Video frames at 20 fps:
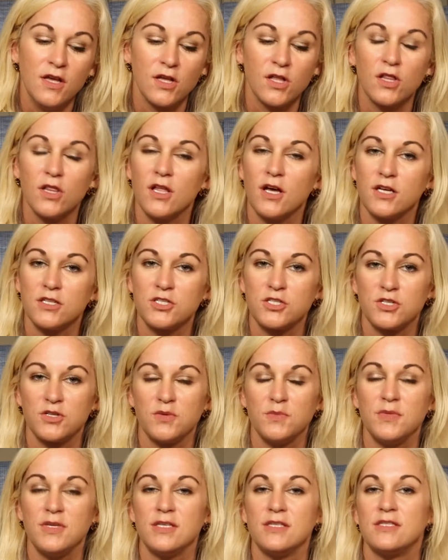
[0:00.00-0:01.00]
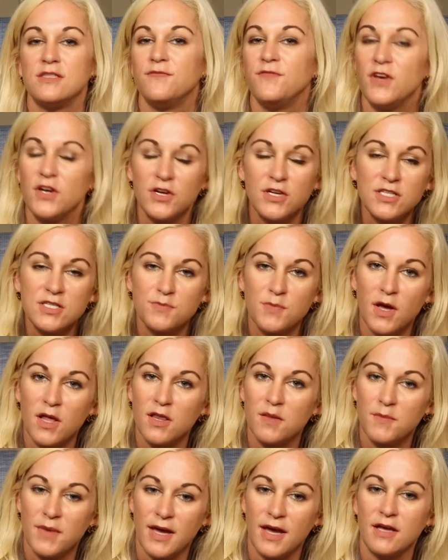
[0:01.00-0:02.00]
Colostrum is very
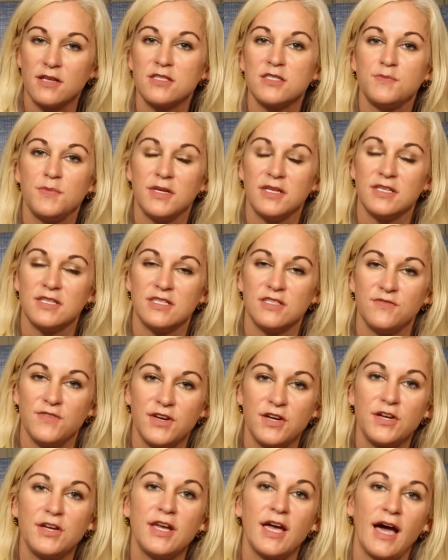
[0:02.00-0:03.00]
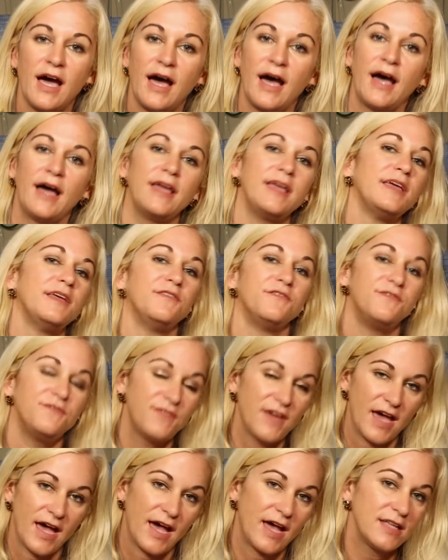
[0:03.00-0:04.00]
small amounts, but it is very high in
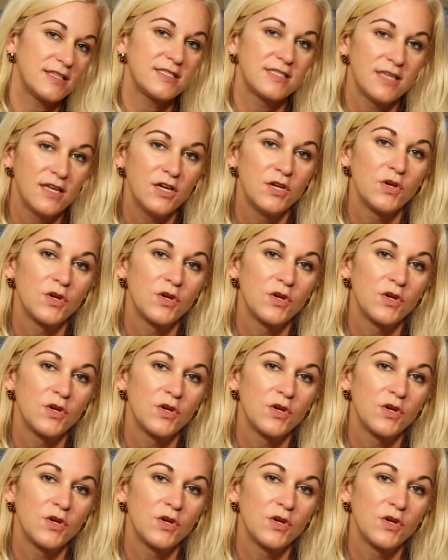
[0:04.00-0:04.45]
fats,